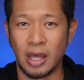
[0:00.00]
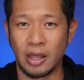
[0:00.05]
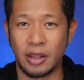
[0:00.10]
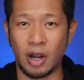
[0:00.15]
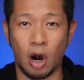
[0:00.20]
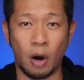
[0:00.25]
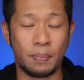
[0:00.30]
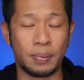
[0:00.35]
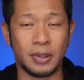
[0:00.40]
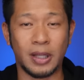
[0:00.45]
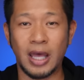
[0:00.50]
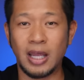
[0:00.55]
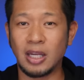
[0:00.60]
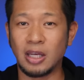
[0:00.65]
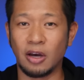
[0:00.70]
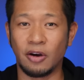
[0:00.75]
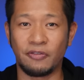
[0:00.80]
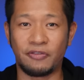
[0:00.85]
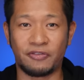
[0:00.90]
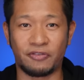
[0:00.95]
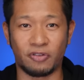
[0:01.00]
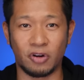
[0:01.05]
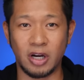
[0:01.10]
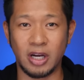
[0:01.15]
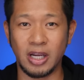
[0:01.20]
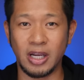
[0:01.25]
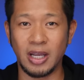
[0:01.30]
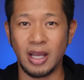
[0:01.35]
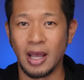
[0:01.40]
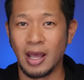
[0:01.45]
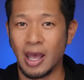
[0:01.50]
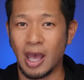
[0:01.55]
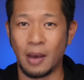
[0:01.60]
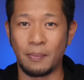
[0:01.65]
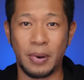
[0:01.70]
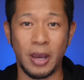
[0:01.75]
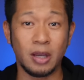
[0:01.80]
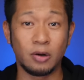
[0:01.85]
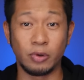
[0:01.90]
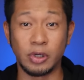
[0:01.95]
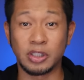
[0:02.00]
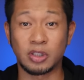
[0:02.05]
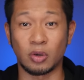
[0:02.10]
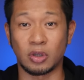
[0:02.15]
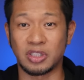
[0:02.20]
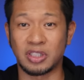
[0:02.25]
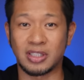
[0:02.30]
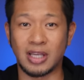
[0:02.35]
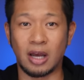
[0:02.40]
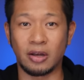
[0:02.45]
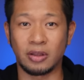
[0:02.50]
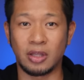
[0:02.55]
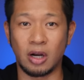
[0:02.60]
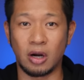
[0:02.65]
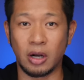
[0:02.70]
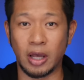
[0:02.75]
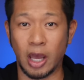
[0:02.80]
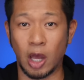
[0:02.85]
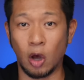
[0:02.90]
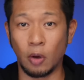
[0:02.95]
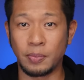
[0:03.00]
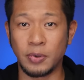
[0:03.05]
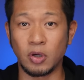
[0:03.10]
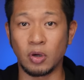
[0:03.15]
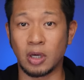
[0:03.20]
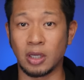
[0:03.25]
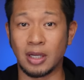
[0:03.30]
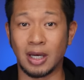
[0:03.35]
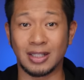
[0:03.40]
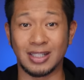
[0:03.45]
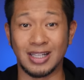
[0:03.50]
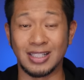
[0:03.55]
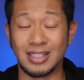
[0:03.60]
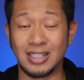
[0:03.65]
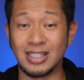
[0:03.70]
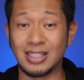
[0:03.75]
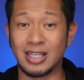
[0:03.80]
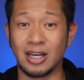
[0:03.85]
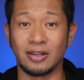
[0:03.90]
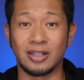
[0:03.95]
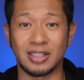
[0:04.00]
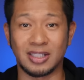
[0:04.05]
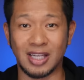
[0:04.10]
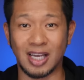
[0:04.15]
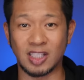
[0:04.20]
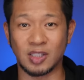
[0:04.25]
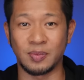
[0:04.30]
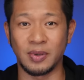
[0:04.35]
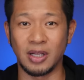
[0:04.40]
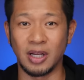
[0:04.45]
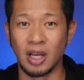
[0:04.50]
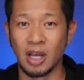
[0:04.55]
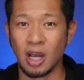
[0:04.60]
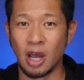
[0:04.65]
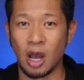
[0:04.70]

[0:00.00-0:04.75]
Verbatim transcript: There are plenty of free and paid resources out there to help you conduct a detailed assessment